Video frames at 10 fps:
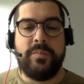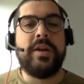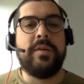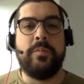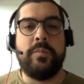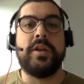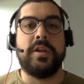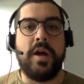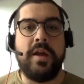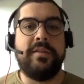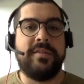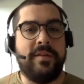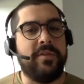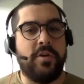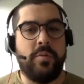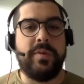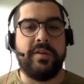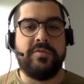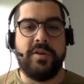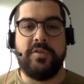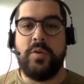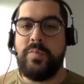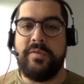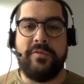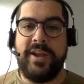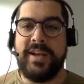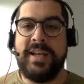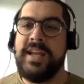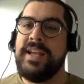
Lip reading: put a lot of stuff on a homepage. Don't be afraid.